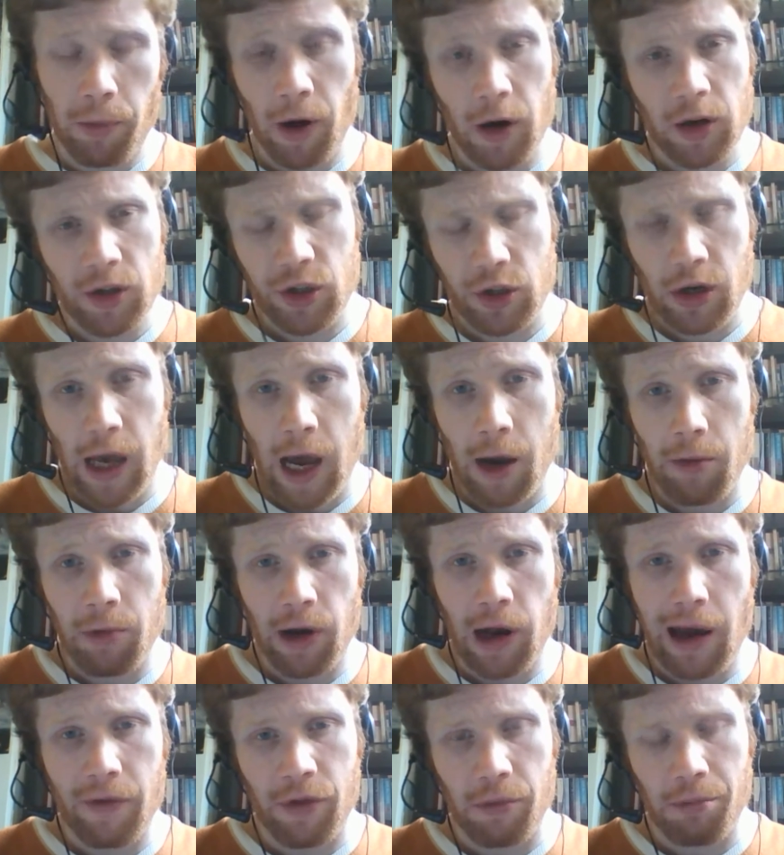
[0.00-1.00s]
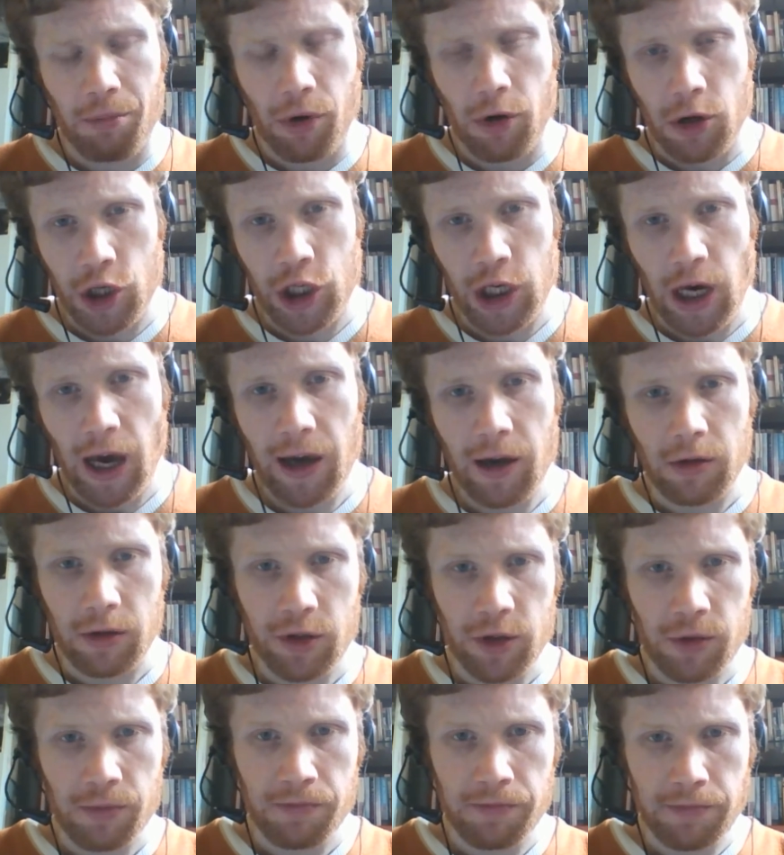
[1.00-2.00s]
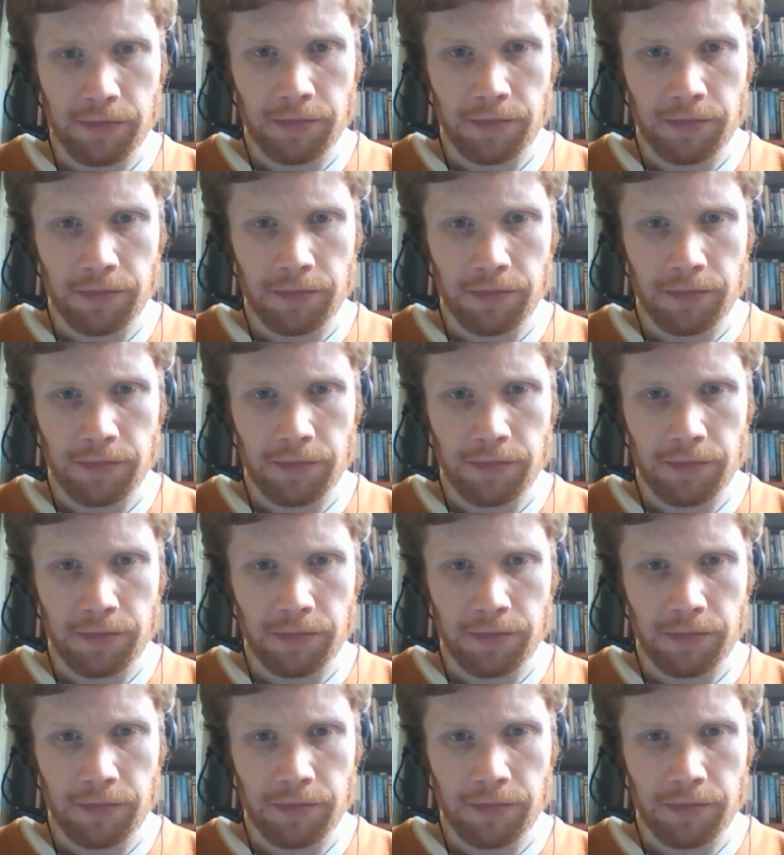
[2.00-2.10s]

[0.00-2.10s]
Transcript: personally, I would have them put in shackles.